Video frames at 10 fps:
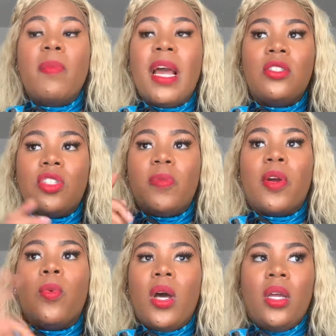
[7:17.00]
passengers
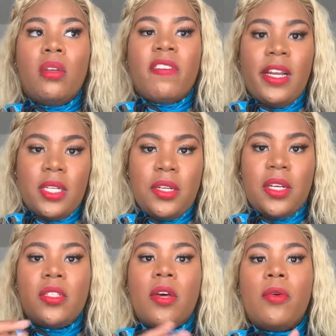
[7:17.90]
per 1 flight
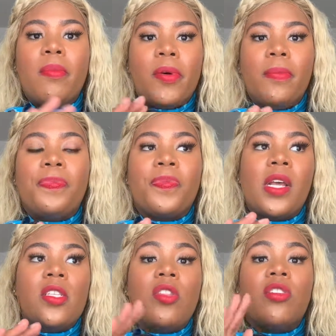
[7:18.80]
attendant, so boom.
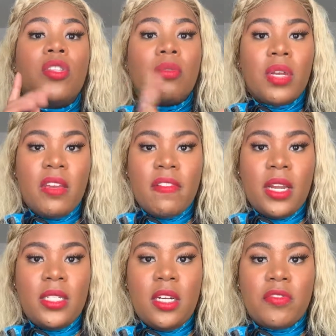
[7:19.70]
So there's 3
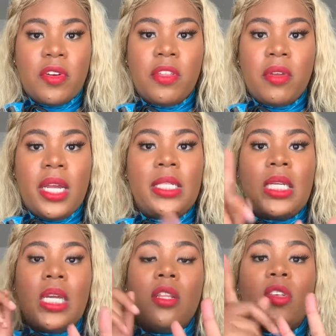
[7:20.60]
flight attendants for a
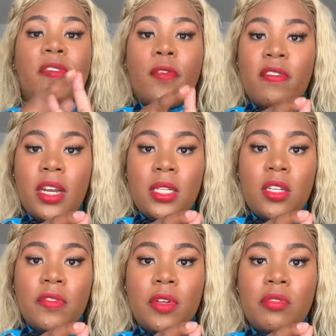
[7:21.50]
319, there's 4 flight
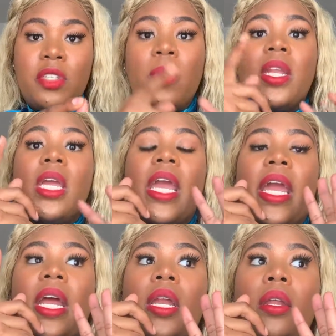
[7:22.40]
attendants for a
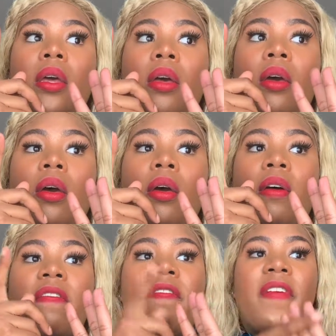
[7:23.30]
320, and
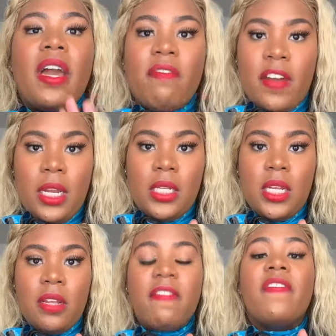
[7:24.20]
5
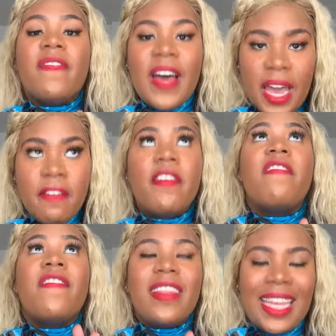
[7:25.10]

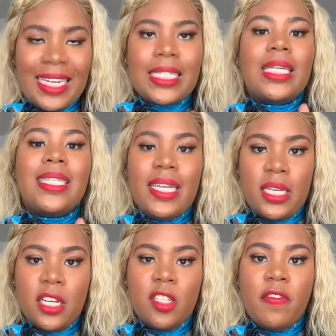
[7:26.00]
flight
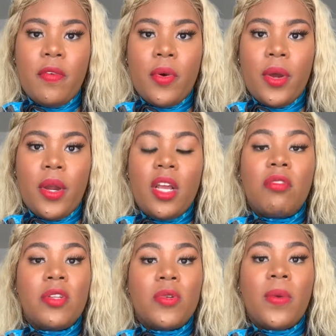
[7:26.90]
attendants for a
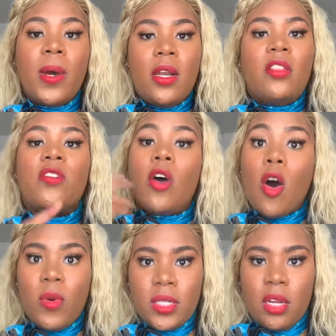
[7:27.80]
321, and there's
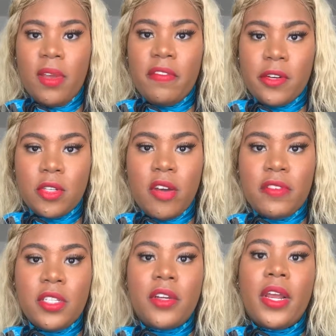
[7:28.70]
always gonna be a first
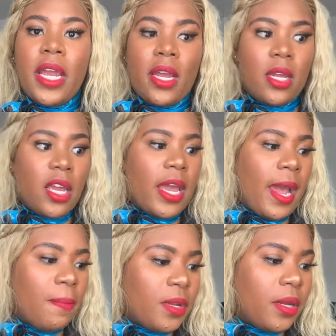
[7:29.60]
officer and a
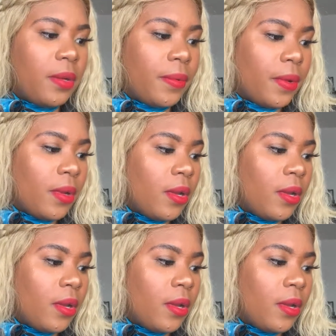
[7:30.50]
captain.